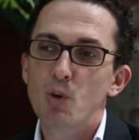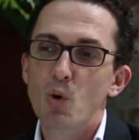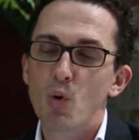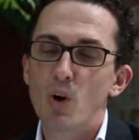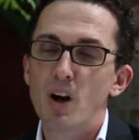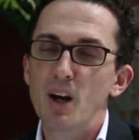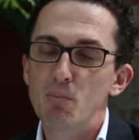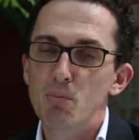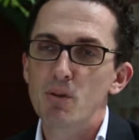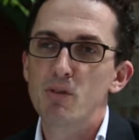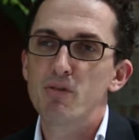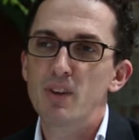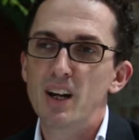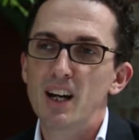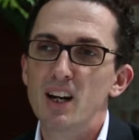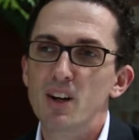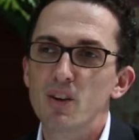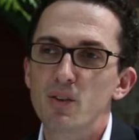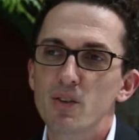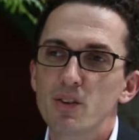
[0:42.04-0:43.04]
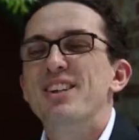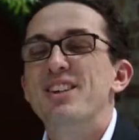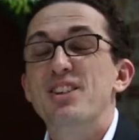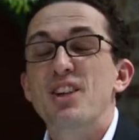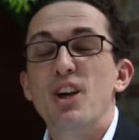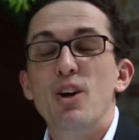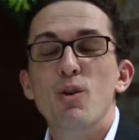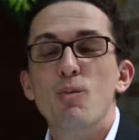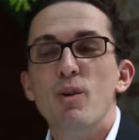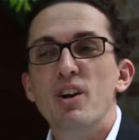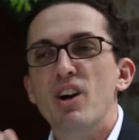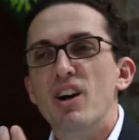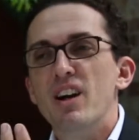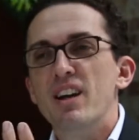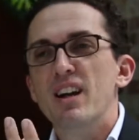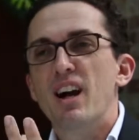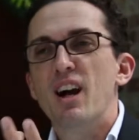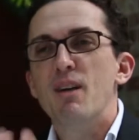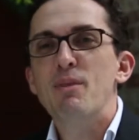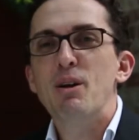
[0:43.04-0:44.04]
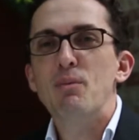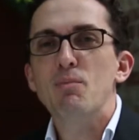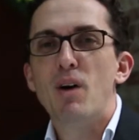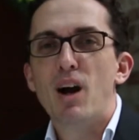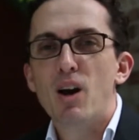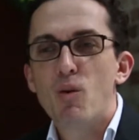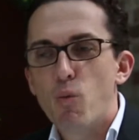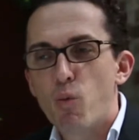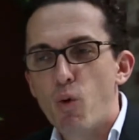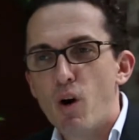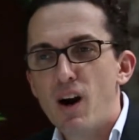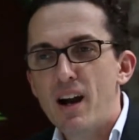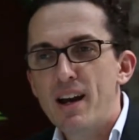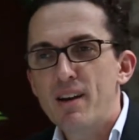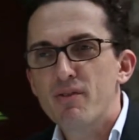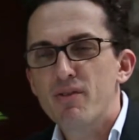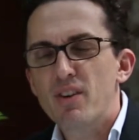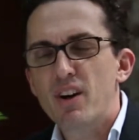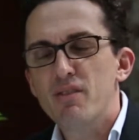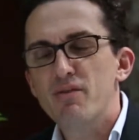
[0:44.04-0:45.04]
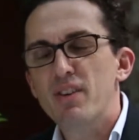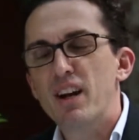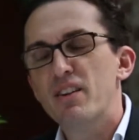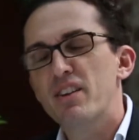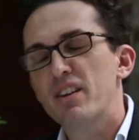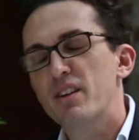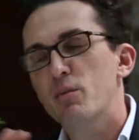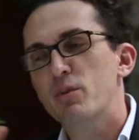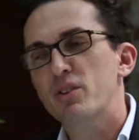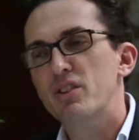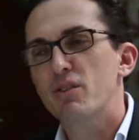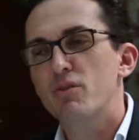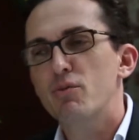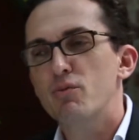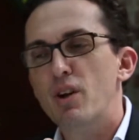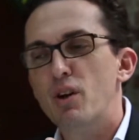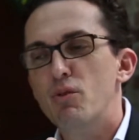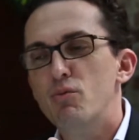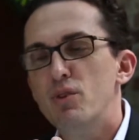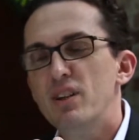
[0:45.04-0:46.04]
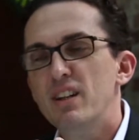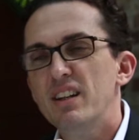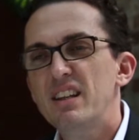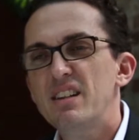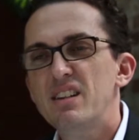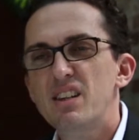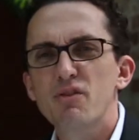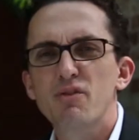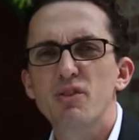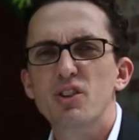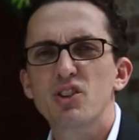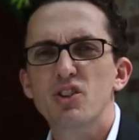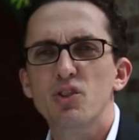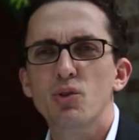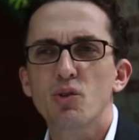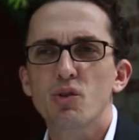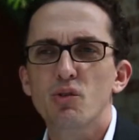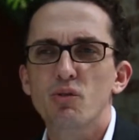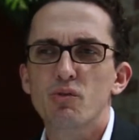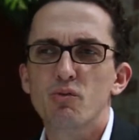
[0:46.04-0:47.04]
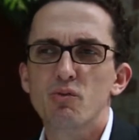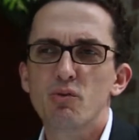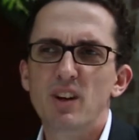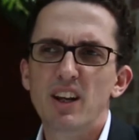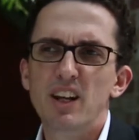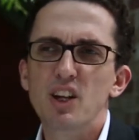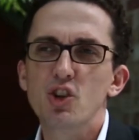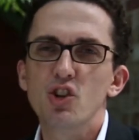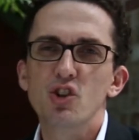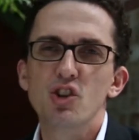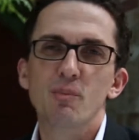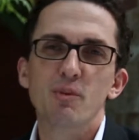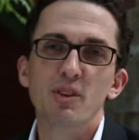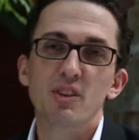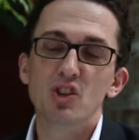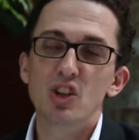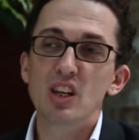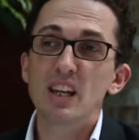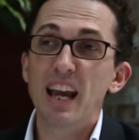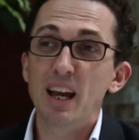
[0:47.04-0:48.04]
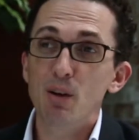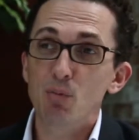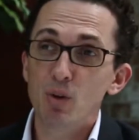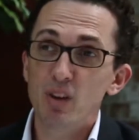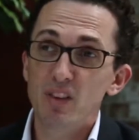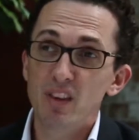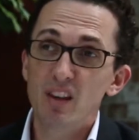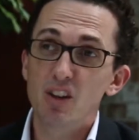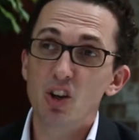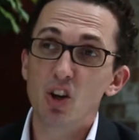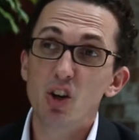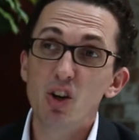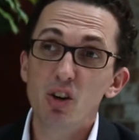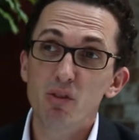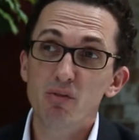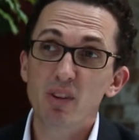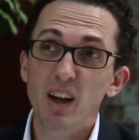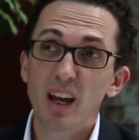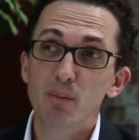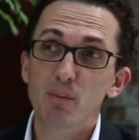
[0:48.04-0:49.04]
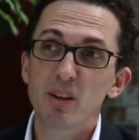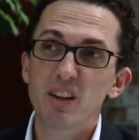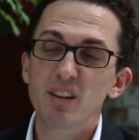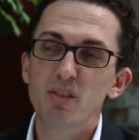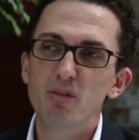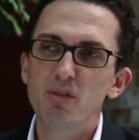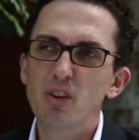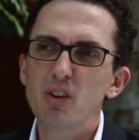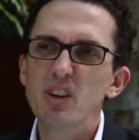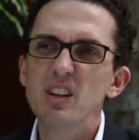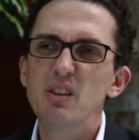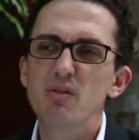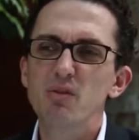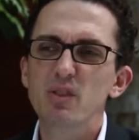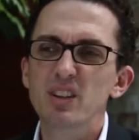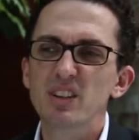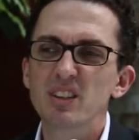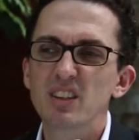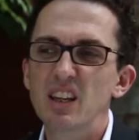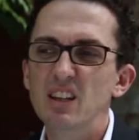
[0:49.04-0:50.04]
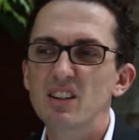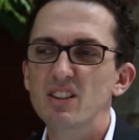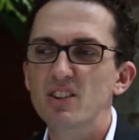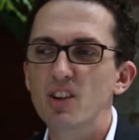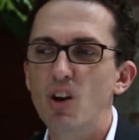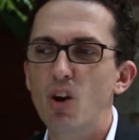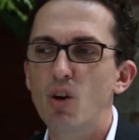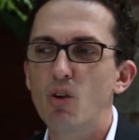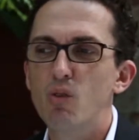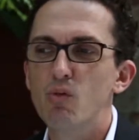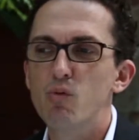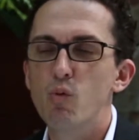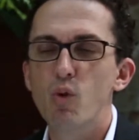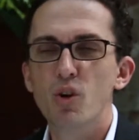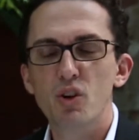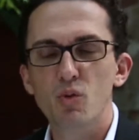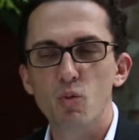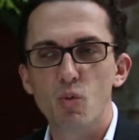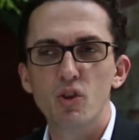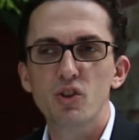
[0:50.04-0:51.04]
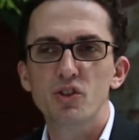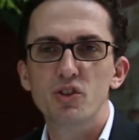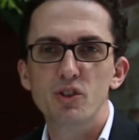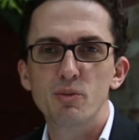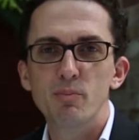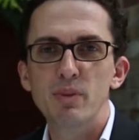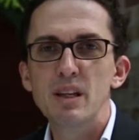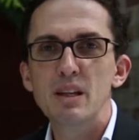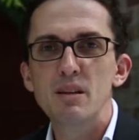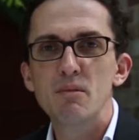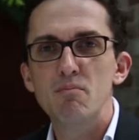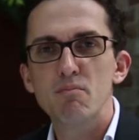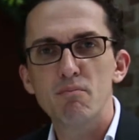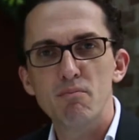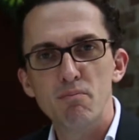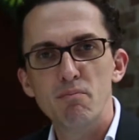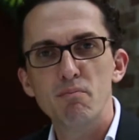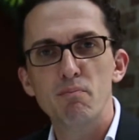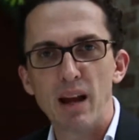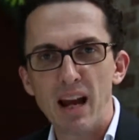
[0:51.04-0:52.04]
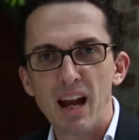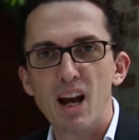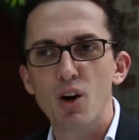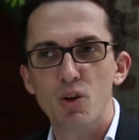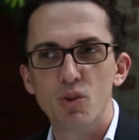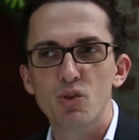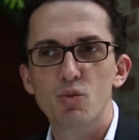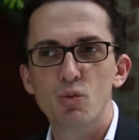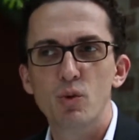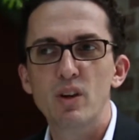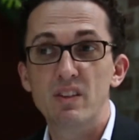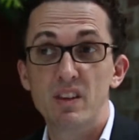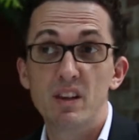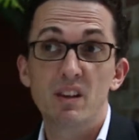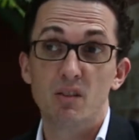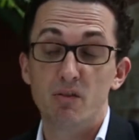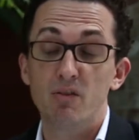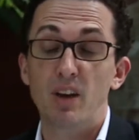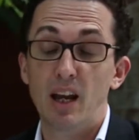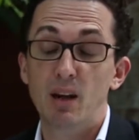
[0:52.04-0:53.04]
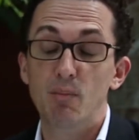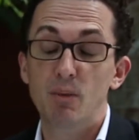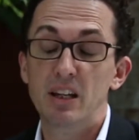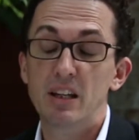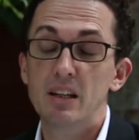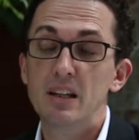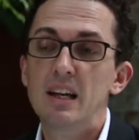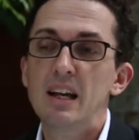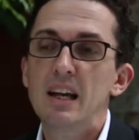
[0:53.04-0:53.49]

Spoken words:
quite profound. So when I met my wife, I found that it was a really different sort of relationship that she had within her family, and a very different sense of what it was to be bound within a family,